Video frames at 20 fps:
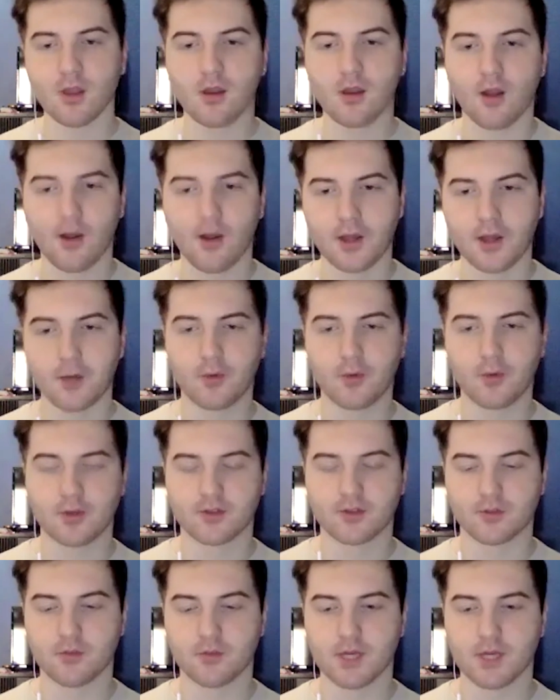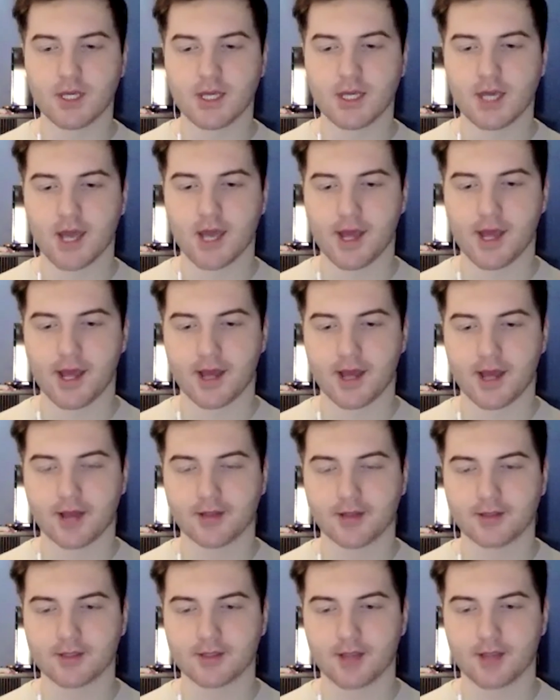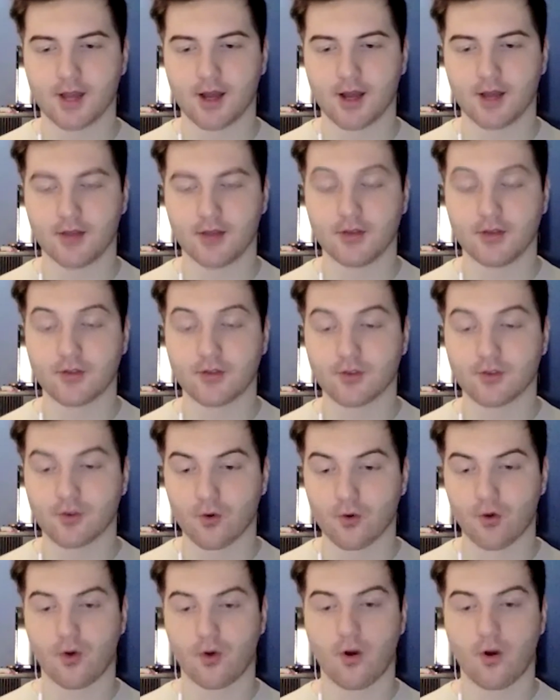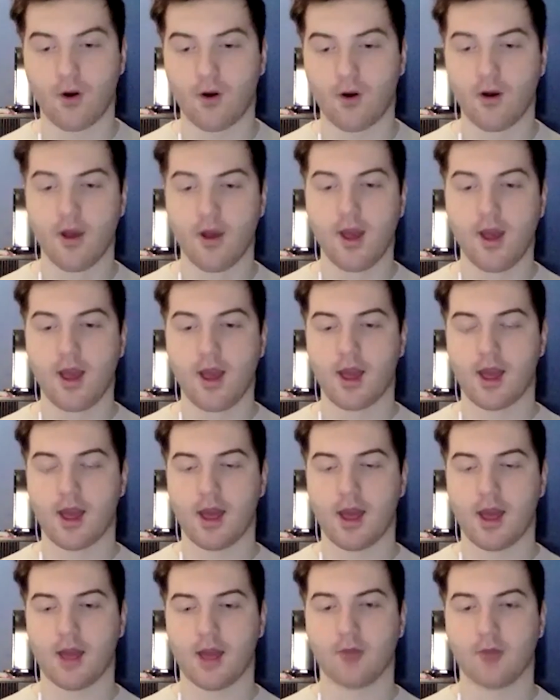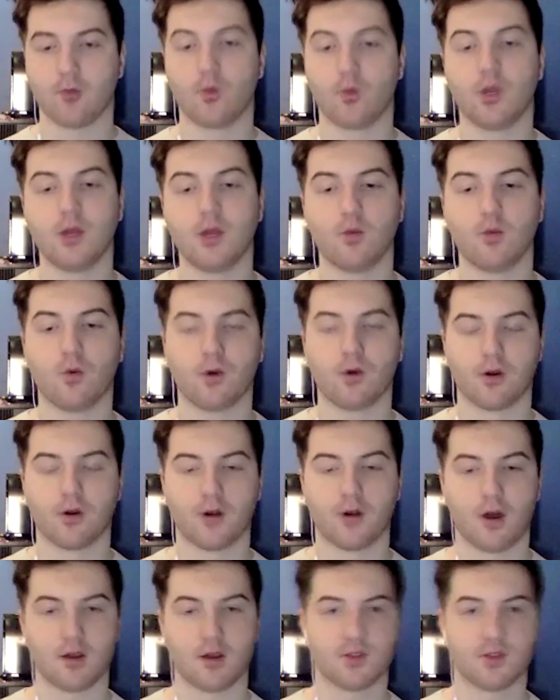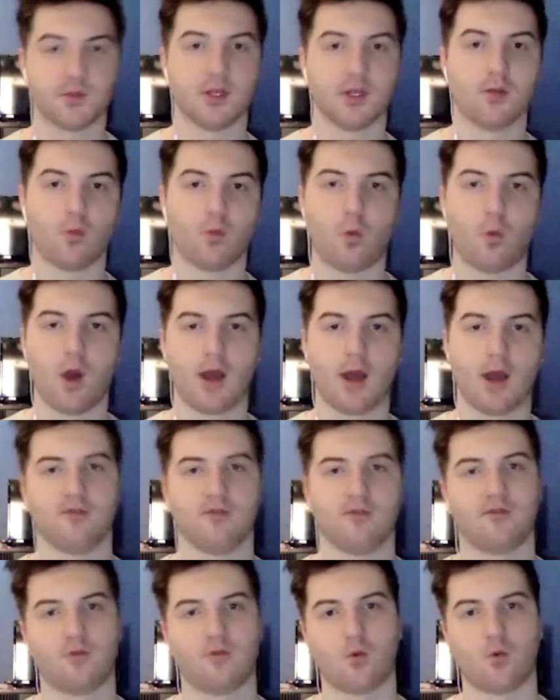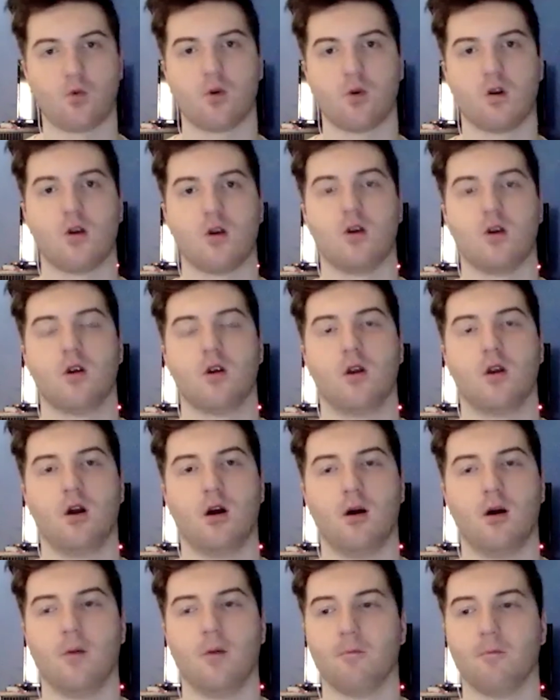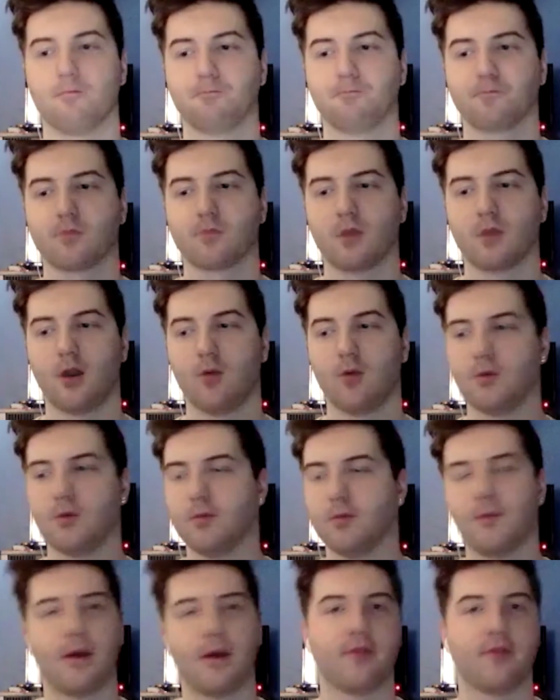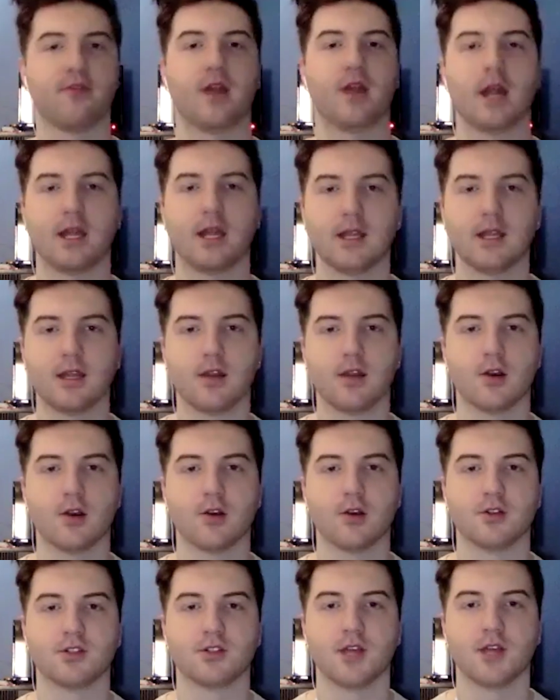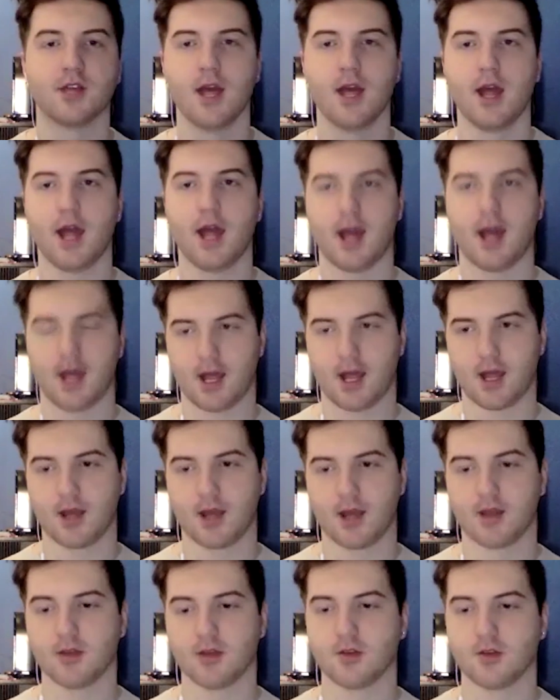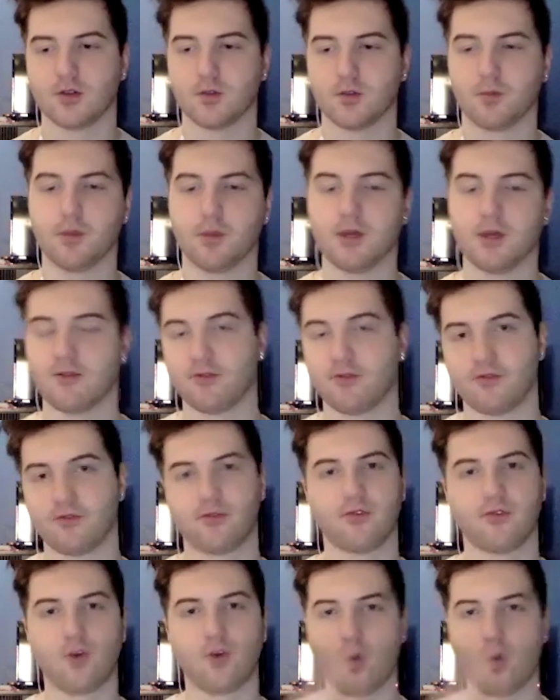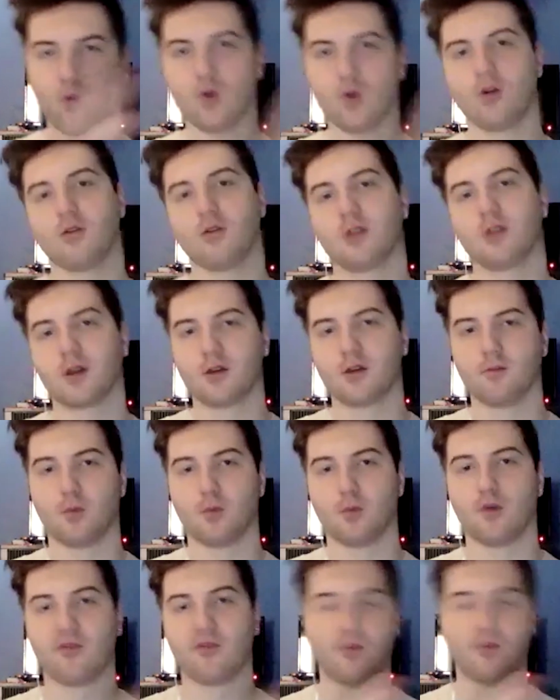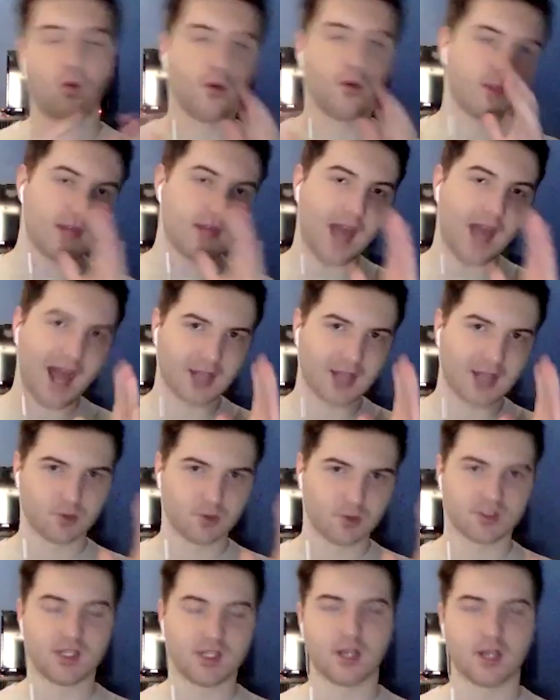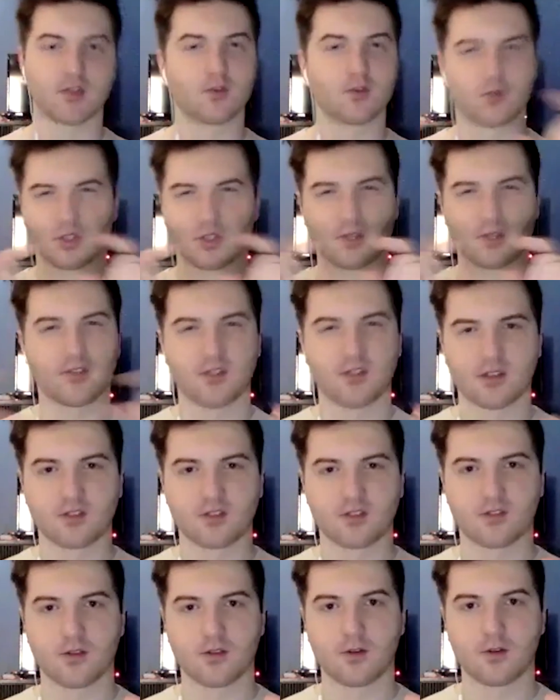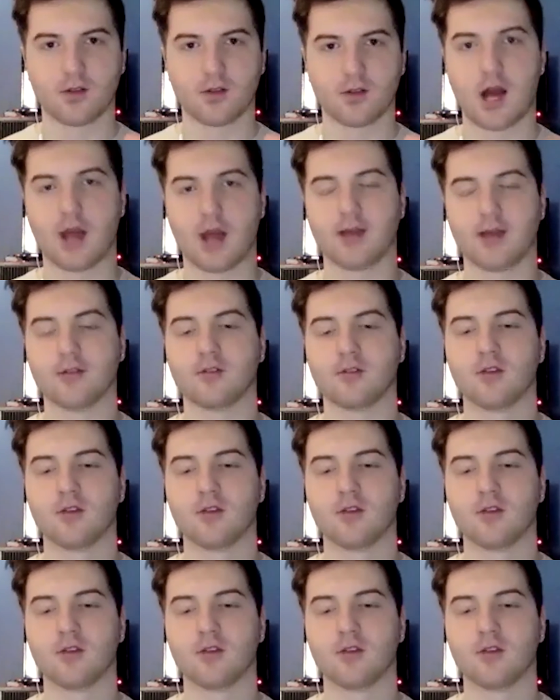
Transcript: it was me and this girl, and we were husband and wife and we've been married for 8 years. And before the actual scene, because it was just six little lines,